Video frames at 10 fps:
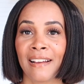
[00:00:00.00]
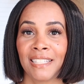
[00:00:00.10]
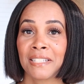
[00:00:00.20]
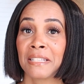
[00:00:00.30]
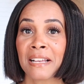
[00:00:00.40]
right
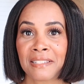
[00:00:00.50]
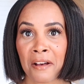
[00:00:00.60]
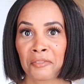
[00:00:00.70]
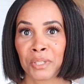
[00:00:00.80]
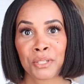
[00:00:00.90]
and this next
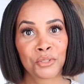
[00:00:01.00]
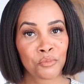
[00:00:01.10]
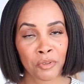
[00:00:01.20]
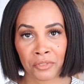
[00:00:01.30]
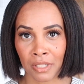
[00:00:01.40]
outfit is
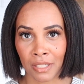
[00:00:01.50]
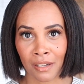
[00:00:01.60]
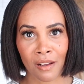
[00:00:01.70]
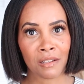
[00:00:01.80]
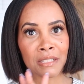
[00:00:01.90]
super fun i call